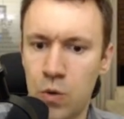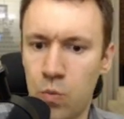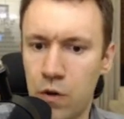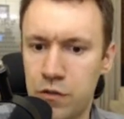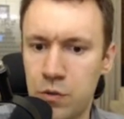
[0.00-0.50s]

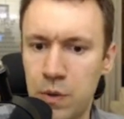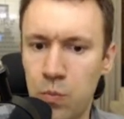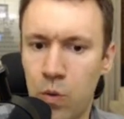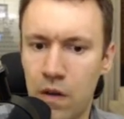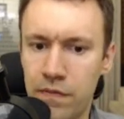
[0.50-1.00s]
What do we
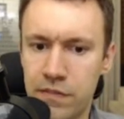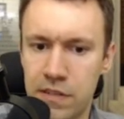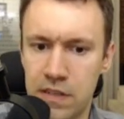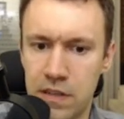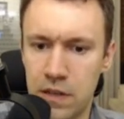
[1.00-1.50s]

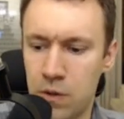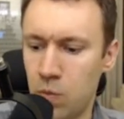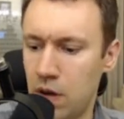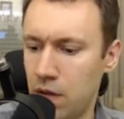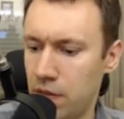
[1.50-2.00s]
want?
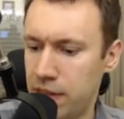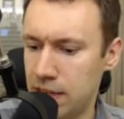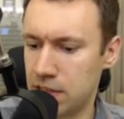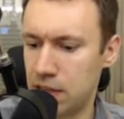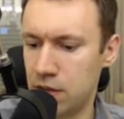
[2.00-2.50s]
Well,
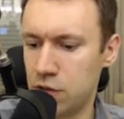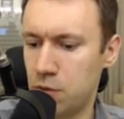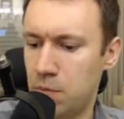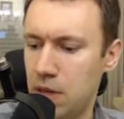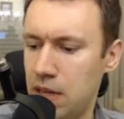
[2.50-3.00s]
that's going to
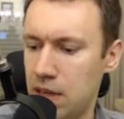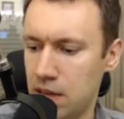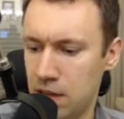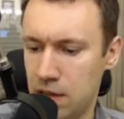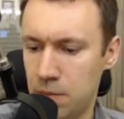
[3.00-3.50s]
be
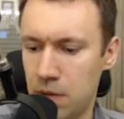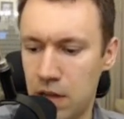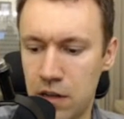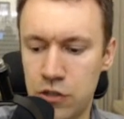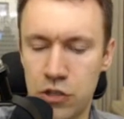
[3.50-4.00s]

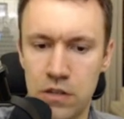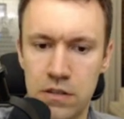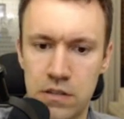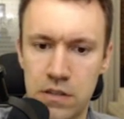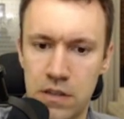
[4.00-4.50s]

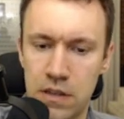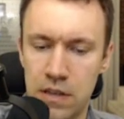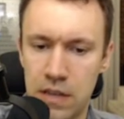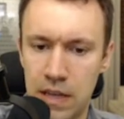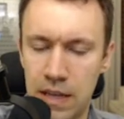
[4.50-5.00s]
urgent
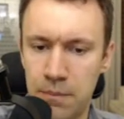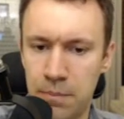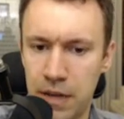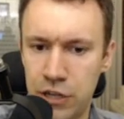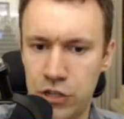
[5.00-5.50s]

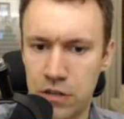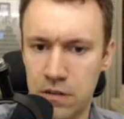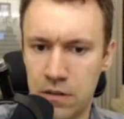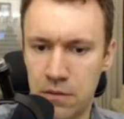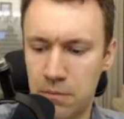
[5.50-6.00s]

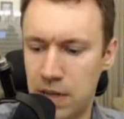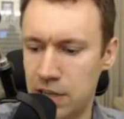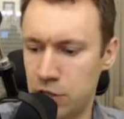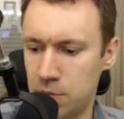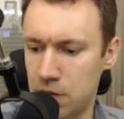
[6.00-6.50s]
inpatient
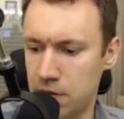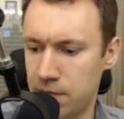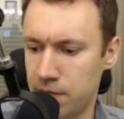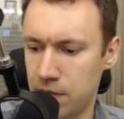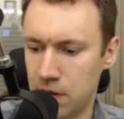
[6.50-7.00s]
management.
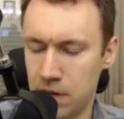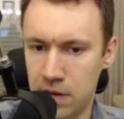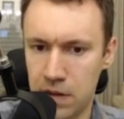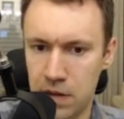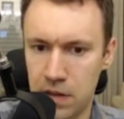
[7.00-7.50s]

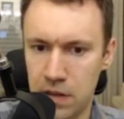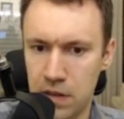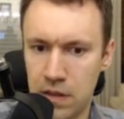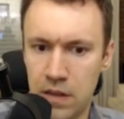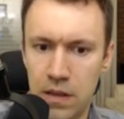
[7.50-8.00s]

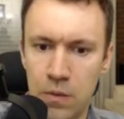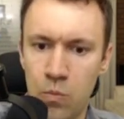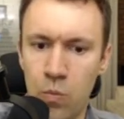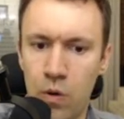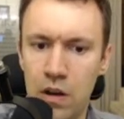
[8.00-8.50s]

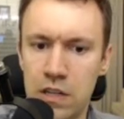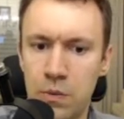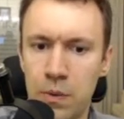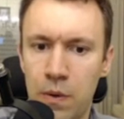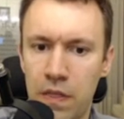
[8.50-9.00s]
And why do
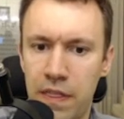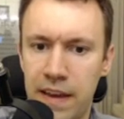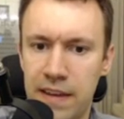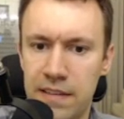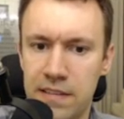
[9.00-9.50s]
we want
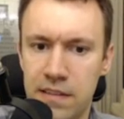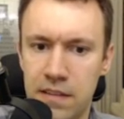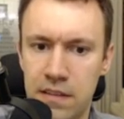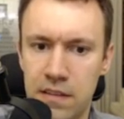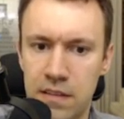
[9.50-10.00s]
that?
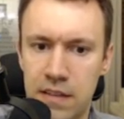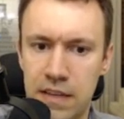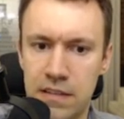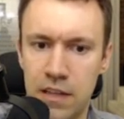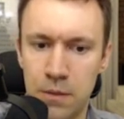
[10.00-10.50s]

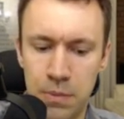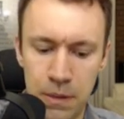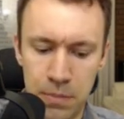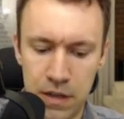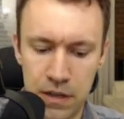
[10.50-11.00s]
That's going to be
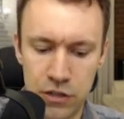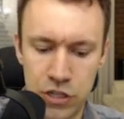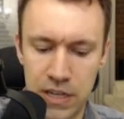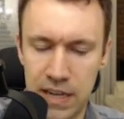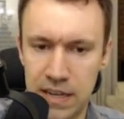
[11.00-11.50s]
because
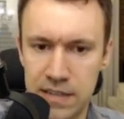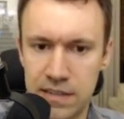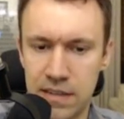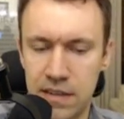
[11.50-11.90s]
she has